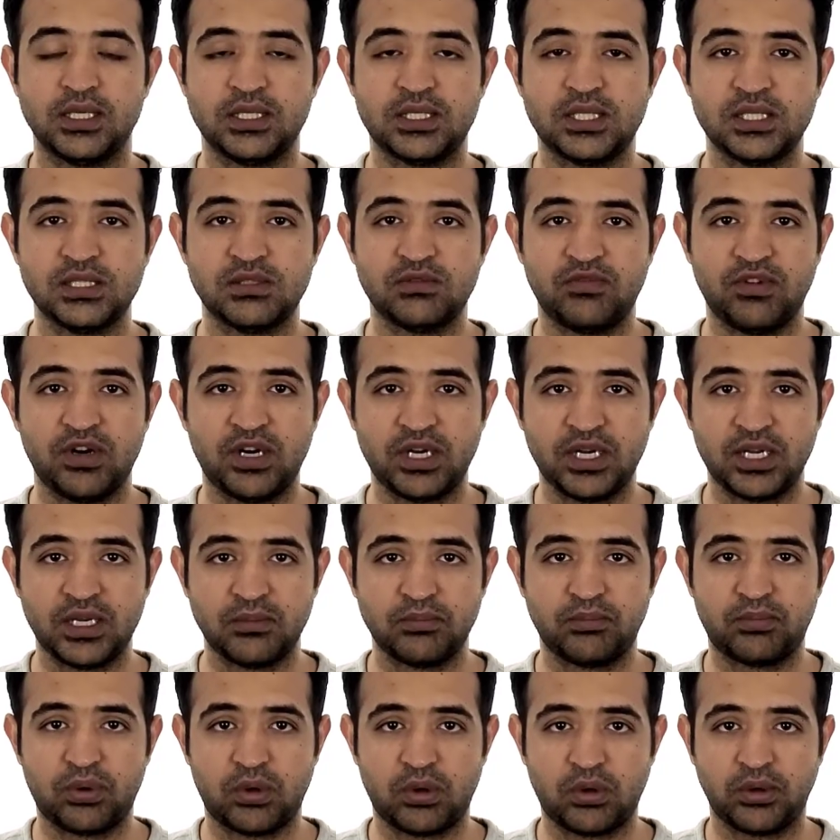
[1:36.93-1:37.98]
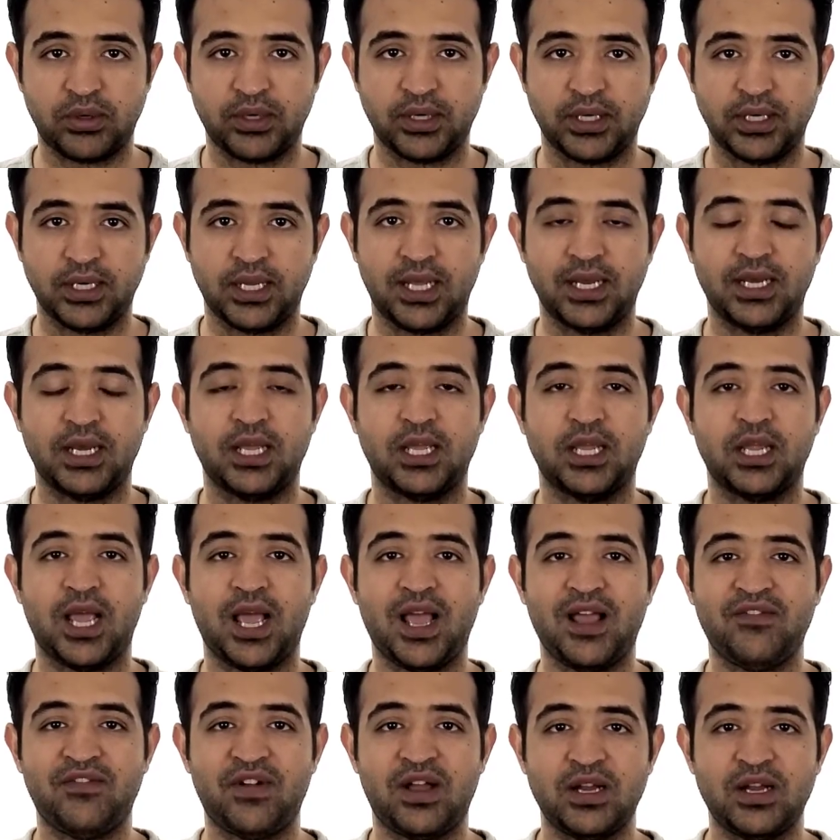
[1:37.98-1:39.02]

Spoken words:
This is very important, and I have